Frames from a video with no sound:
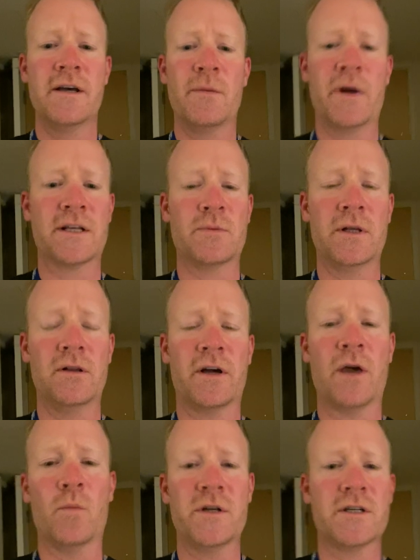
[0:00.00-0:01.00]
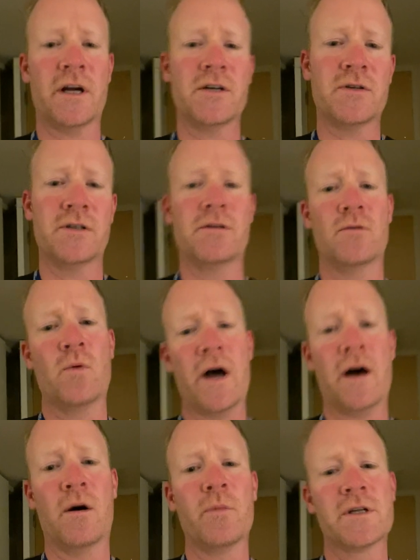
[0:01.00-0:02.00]
But as we look at which countries do
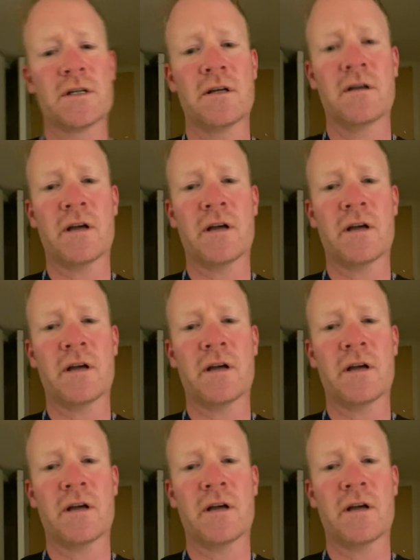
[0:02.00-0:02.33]
well and which